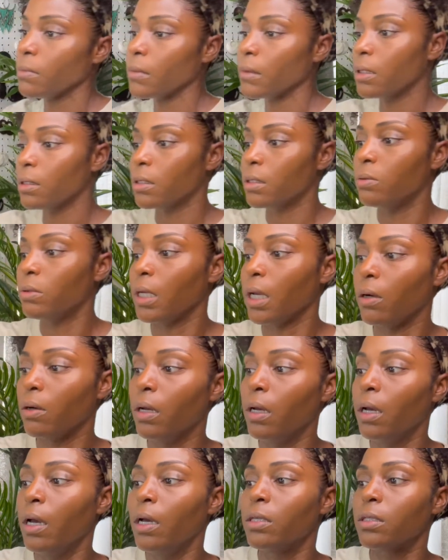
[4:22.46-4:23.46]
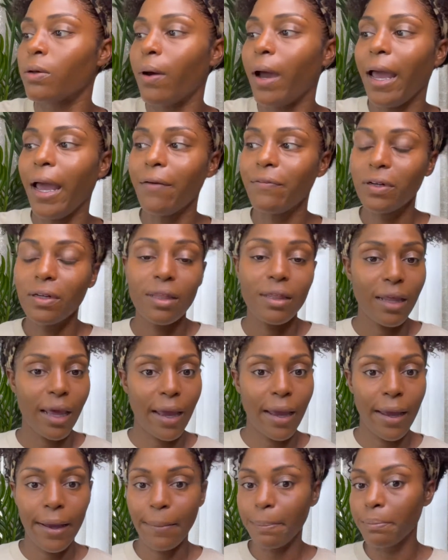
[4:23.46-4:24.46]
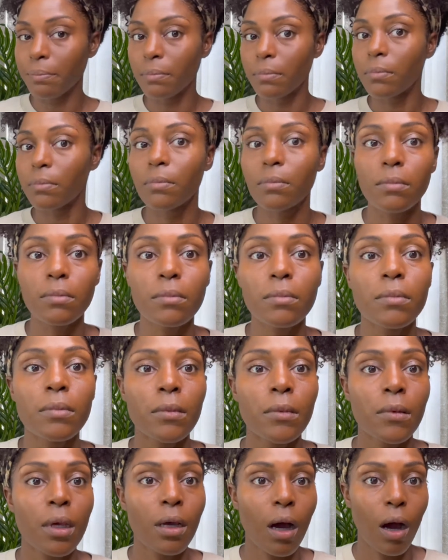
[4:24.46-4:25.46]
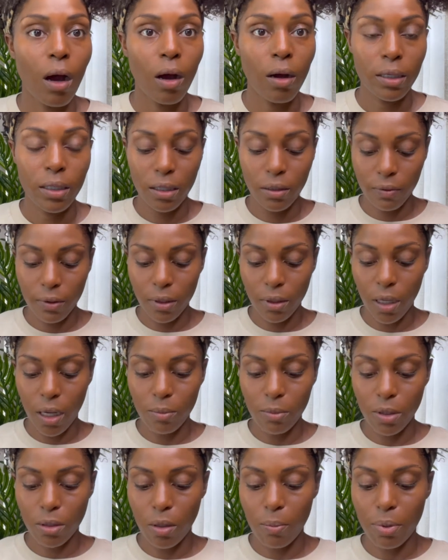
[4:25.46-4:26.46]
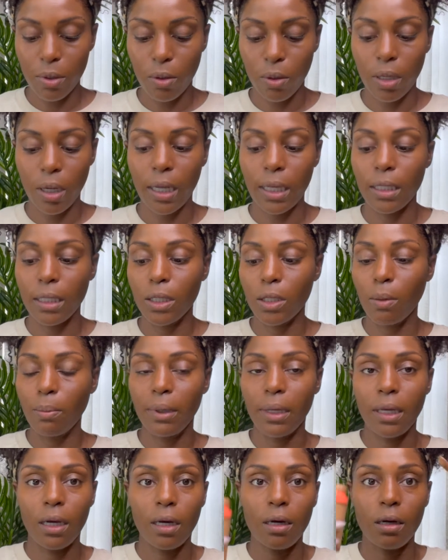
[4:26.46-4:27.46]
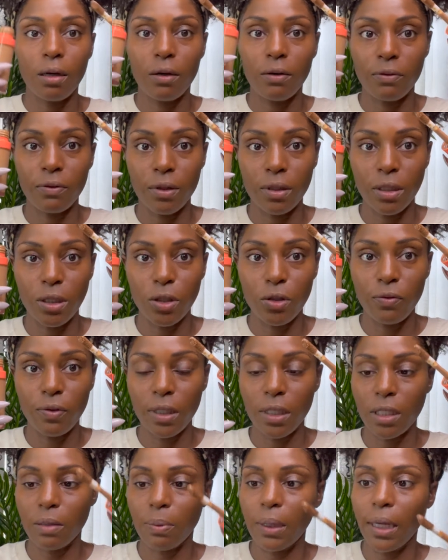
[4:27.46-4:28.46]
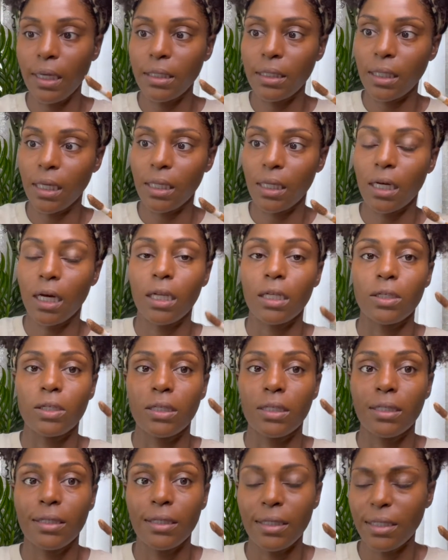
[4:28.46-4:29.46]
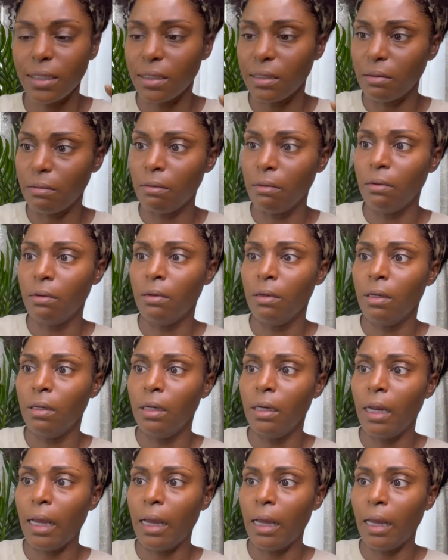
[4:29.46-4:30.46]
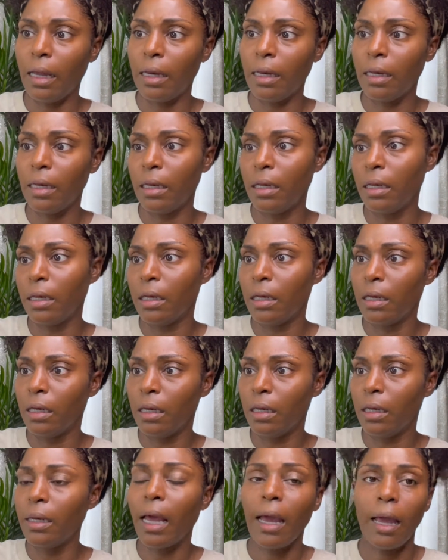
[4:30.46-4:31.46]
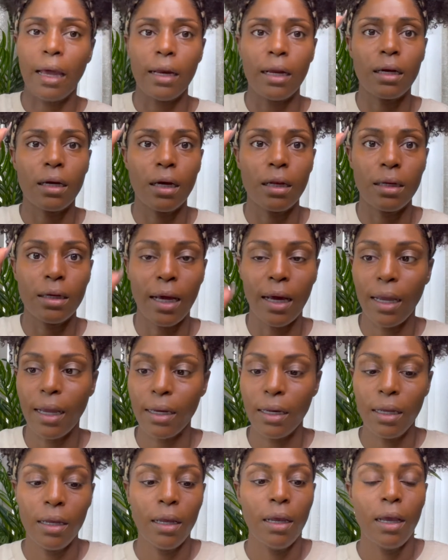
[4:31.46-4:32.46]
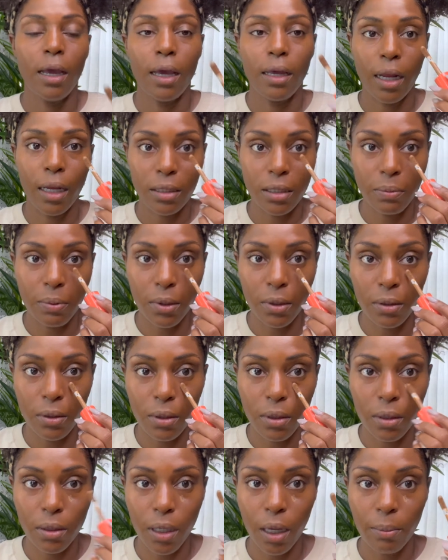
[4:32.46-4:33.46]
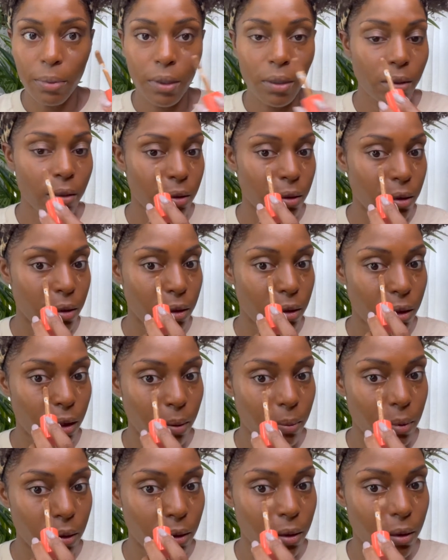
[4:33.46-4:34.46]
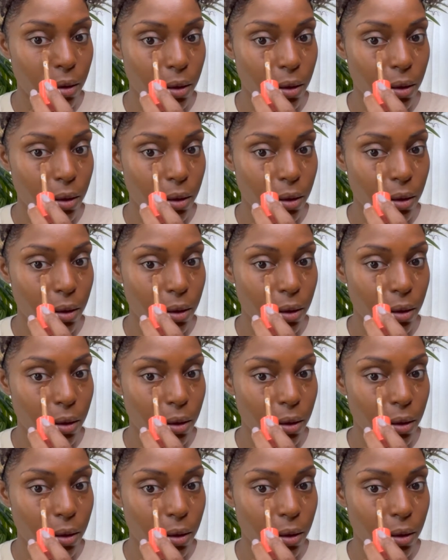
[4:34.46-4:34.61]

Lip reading: studio. So after that, all even, I'm just gonna put on a little bit of Juvia's Place in the color 9 in the color 9, and I just put a dab here and a dab here.